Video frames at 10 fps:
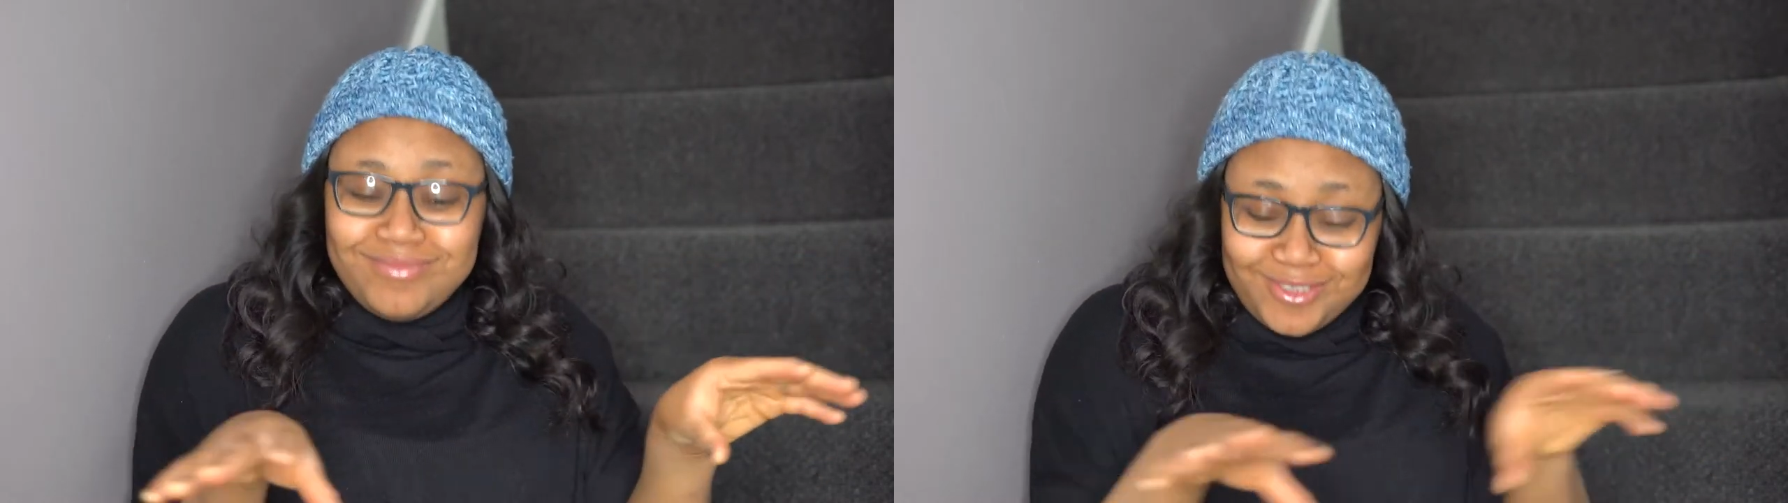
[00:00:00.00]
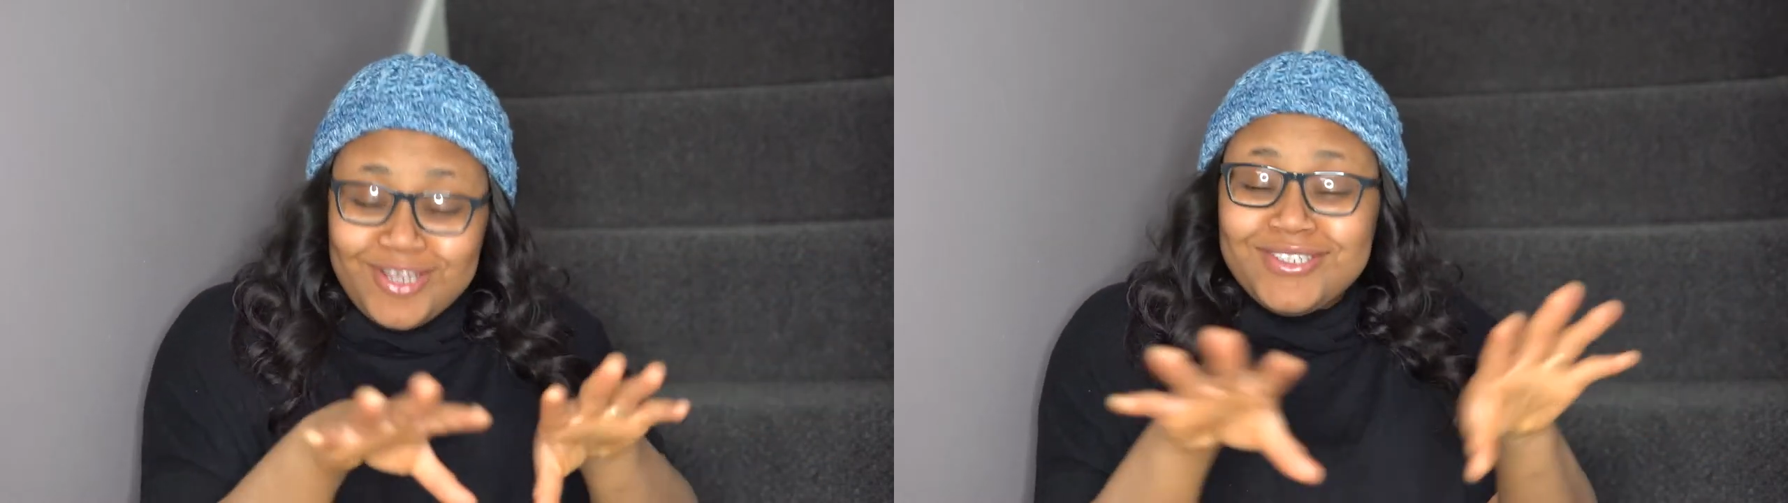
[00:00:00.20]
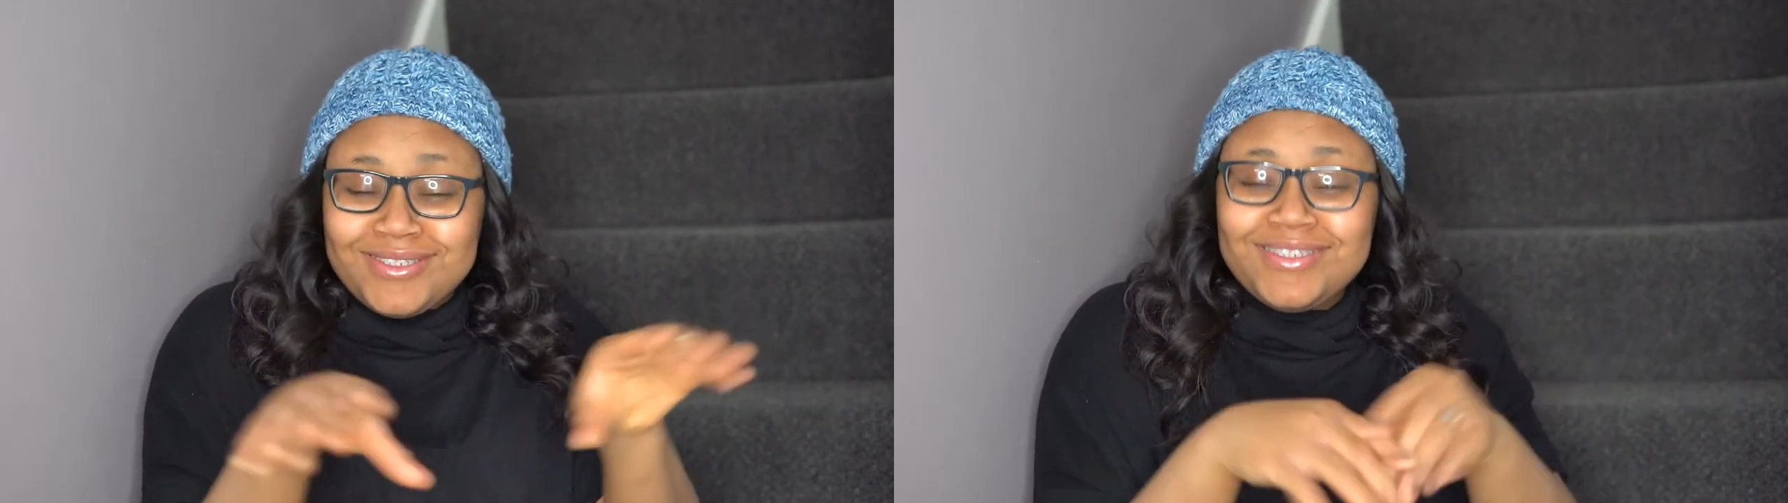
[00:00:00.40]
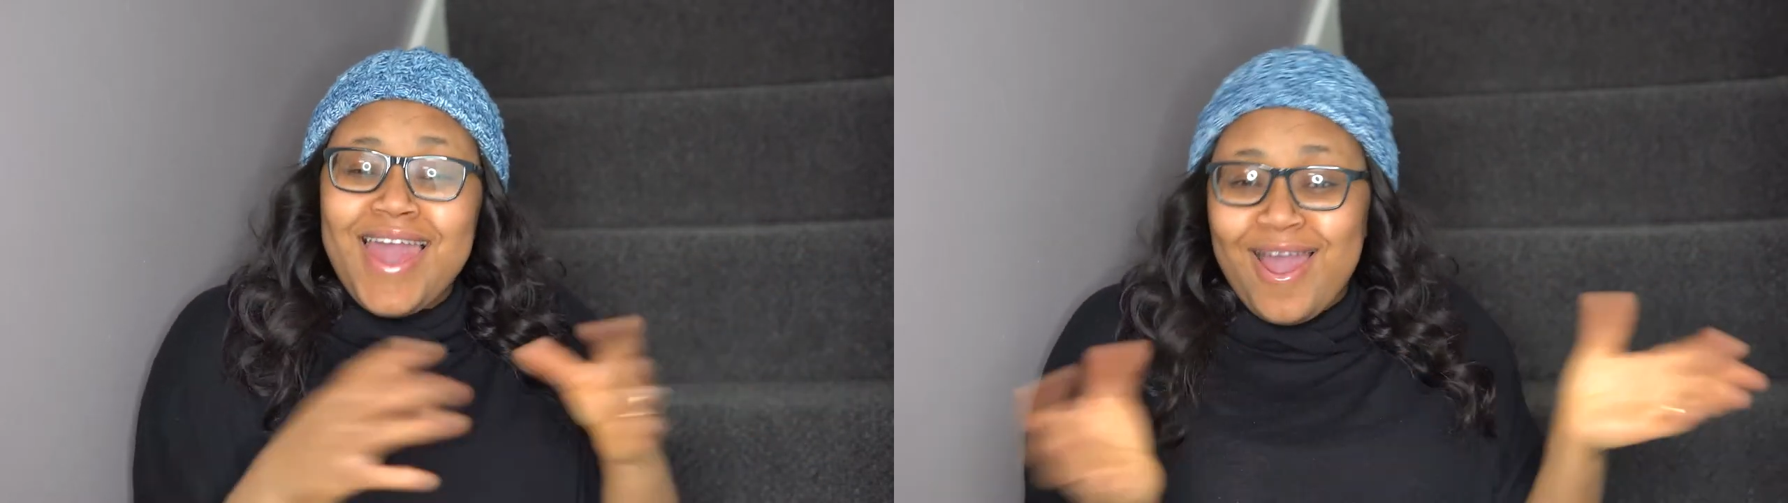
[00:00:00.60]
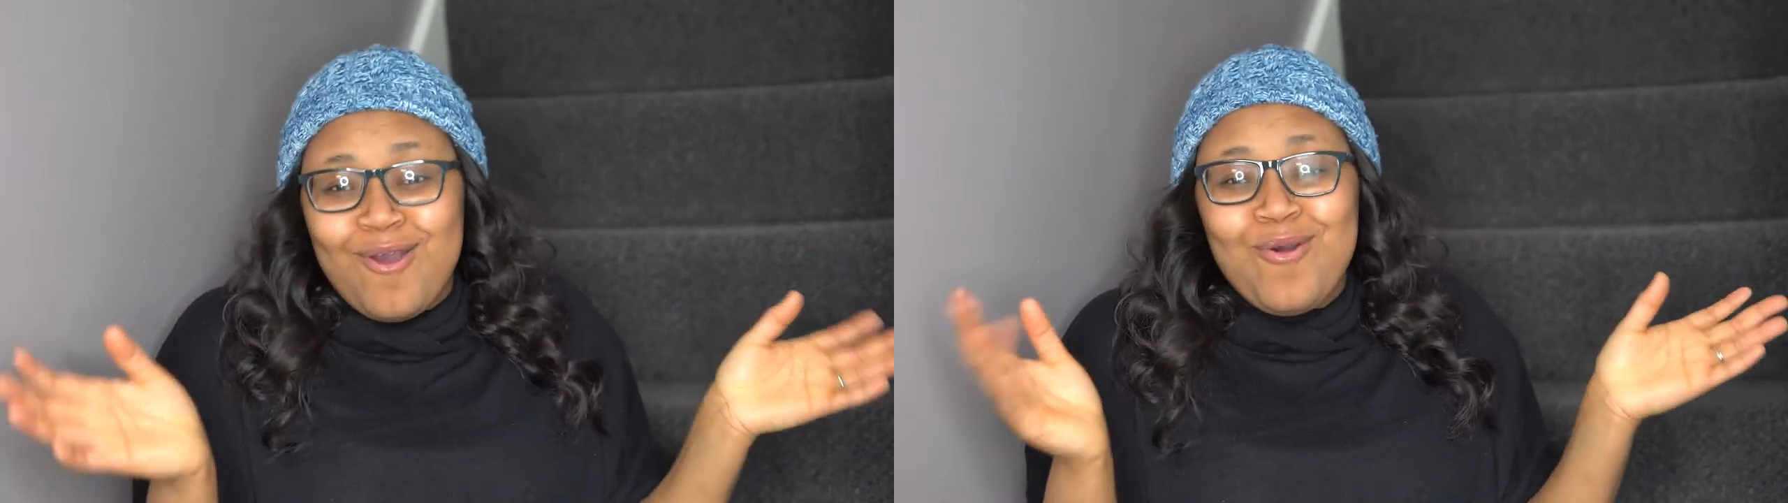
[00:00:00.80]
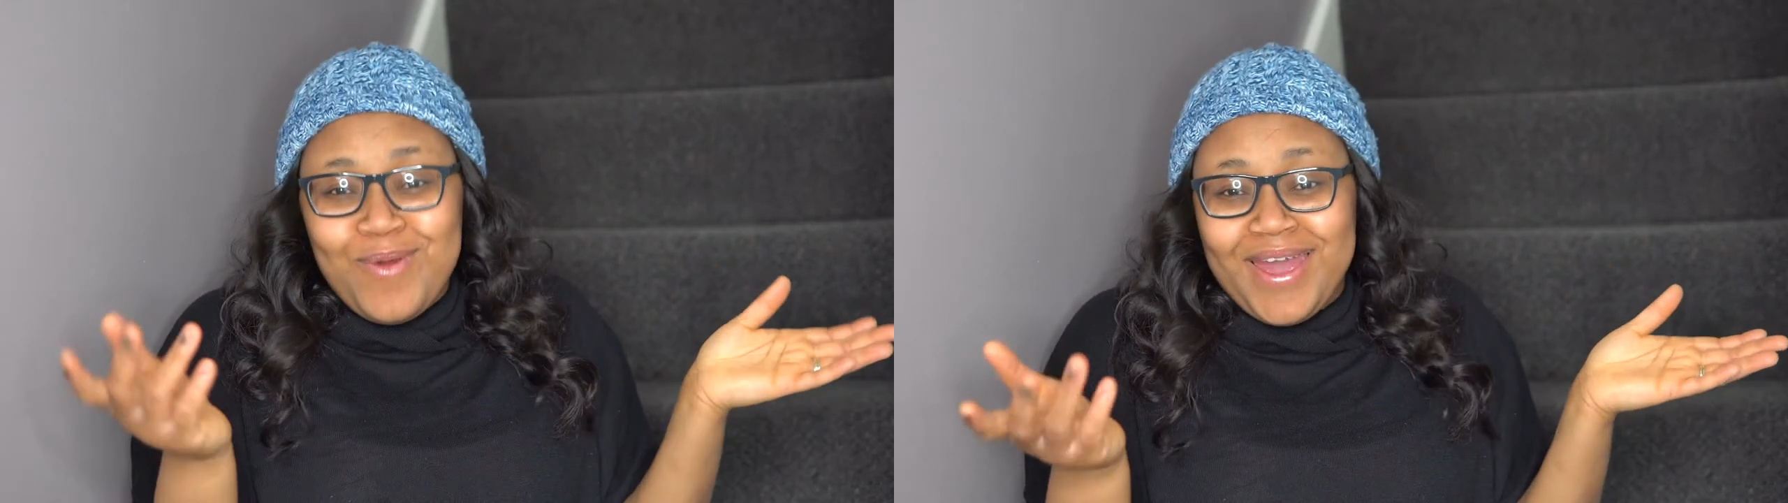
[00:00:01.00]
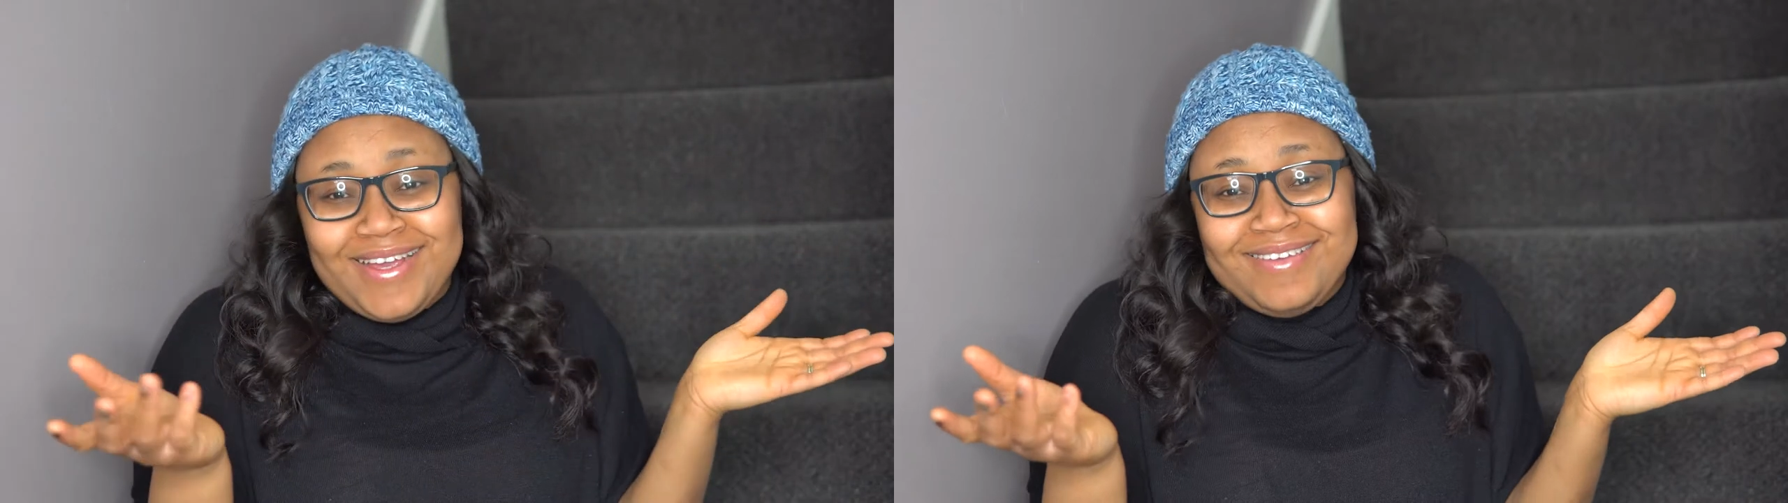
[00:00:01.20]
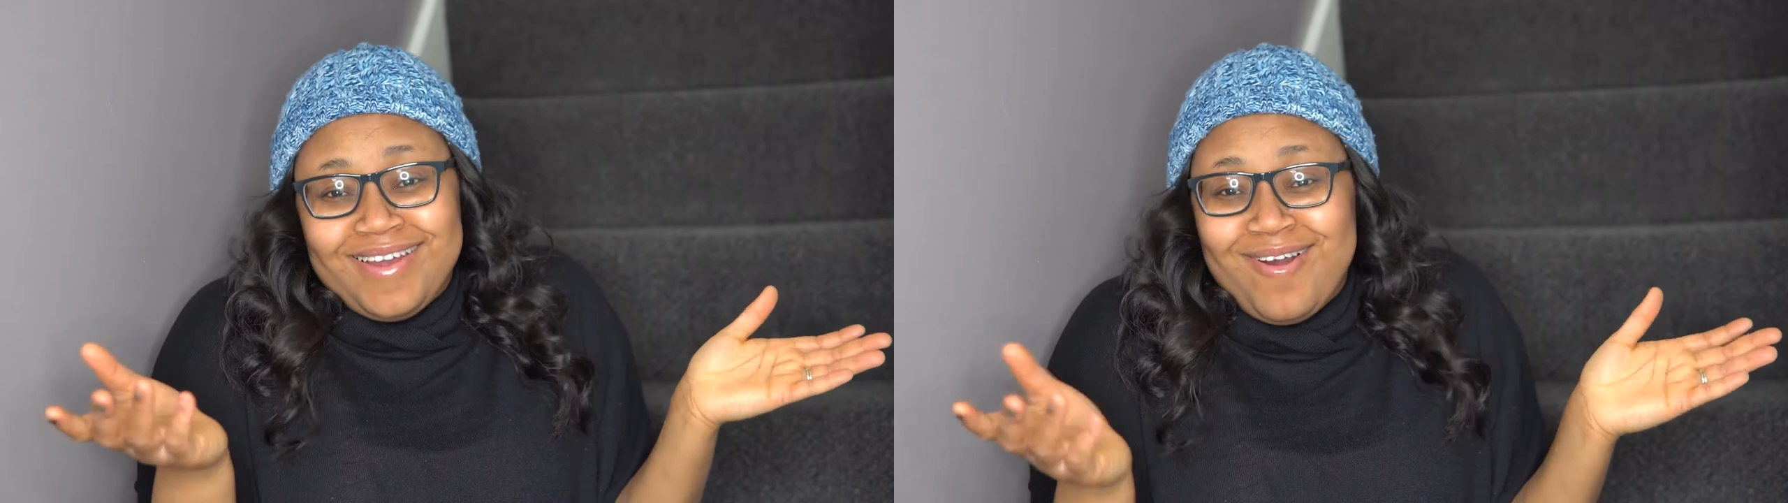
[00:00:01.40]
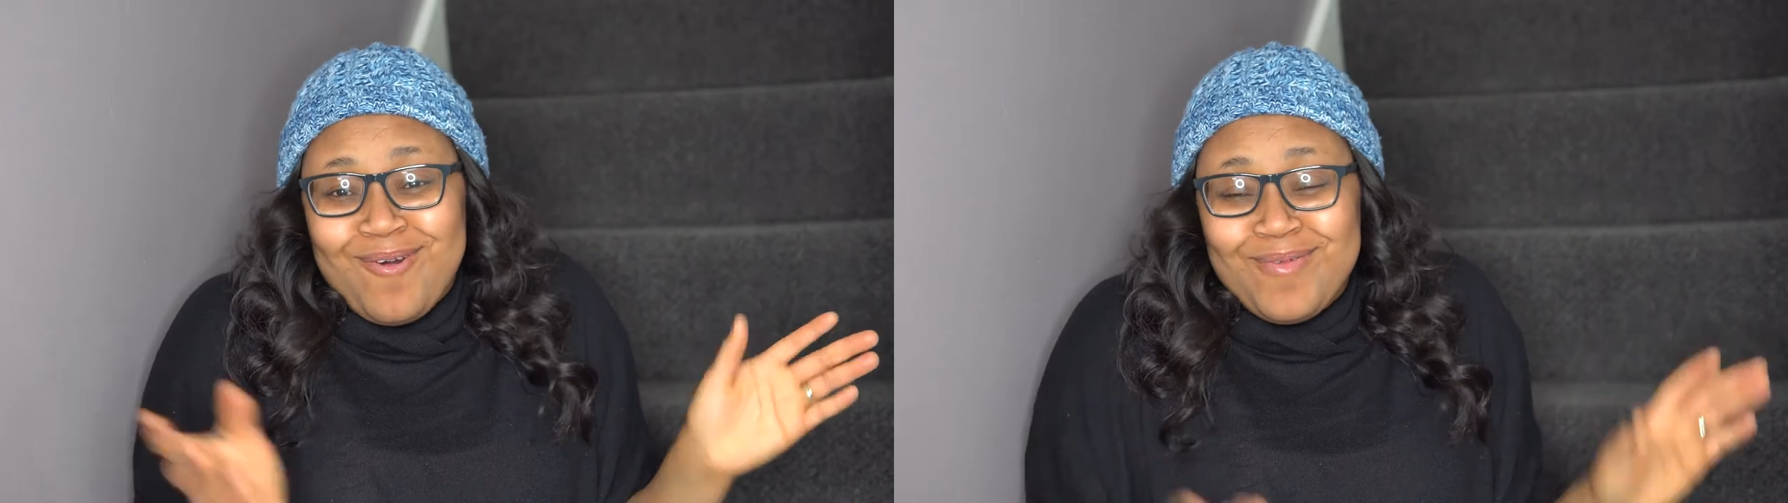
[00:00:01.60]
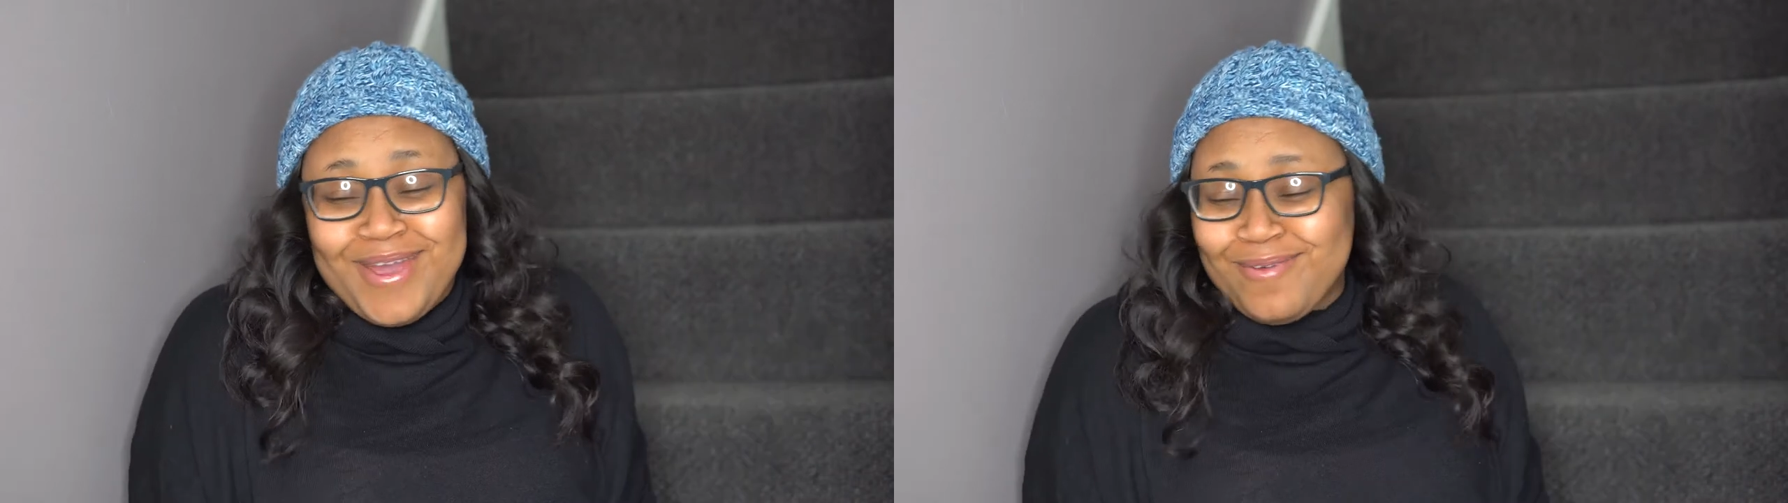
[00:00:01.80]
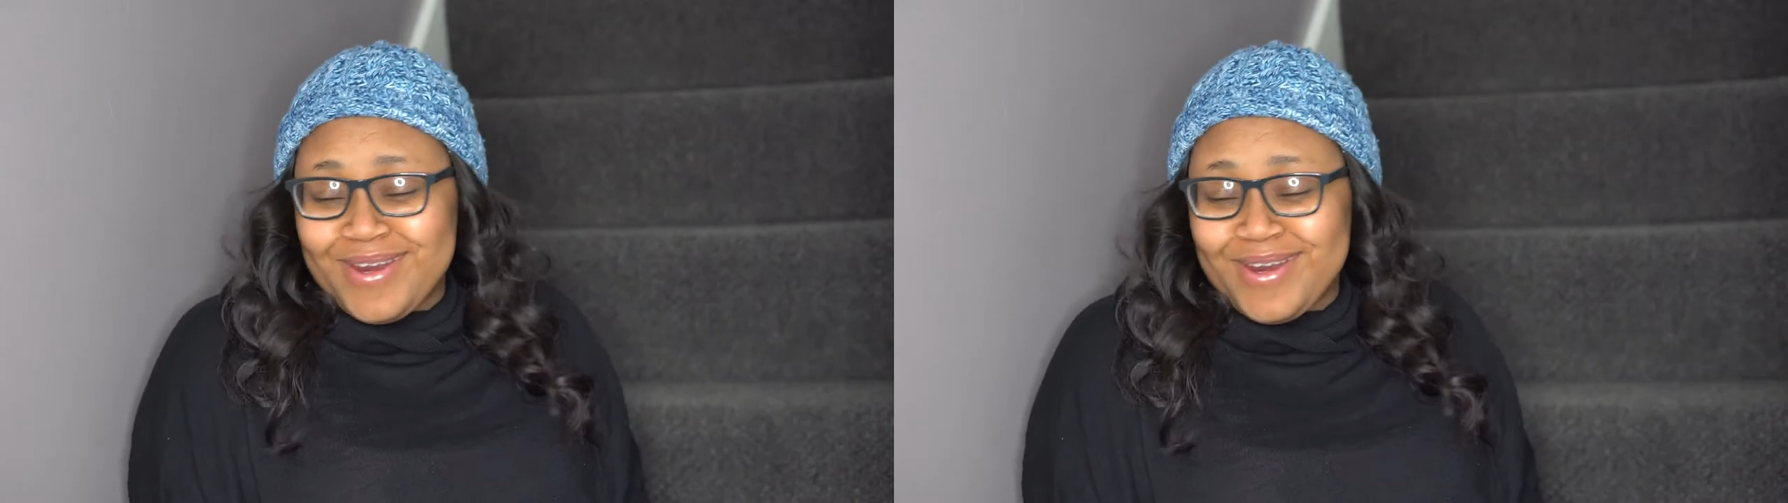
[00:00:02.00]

just yeah, hallway,